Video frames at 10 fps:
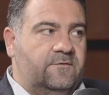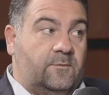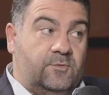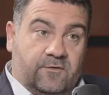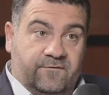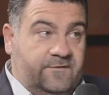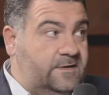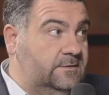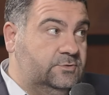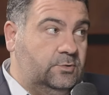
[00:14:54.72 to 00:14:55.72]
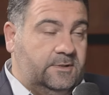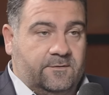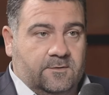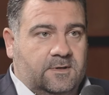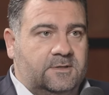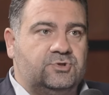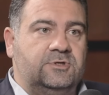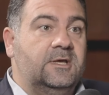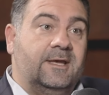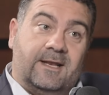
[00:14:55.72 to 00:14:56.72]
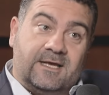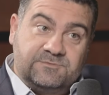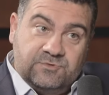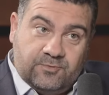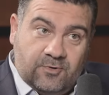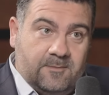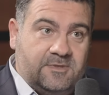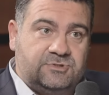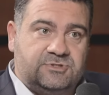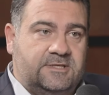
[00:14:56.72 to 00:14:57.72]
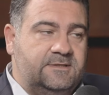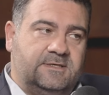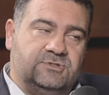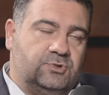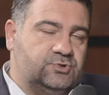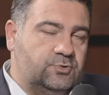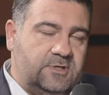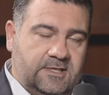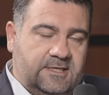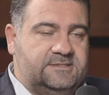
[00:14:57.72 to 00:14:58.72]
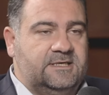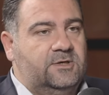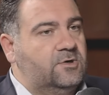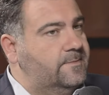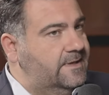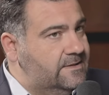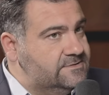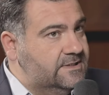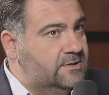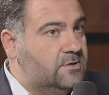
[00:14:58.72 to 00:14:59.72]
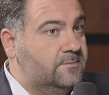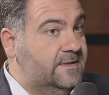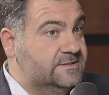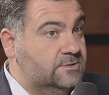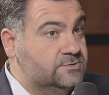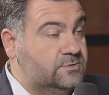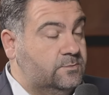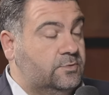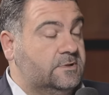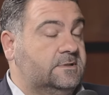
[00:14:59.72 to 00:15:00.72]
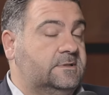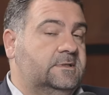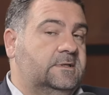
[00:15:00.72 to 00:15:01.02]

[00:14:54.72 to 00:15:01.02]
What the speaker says: from your field to another country. Erasmus program, as you said, that is also inside Europe and outside Europe, that's also important.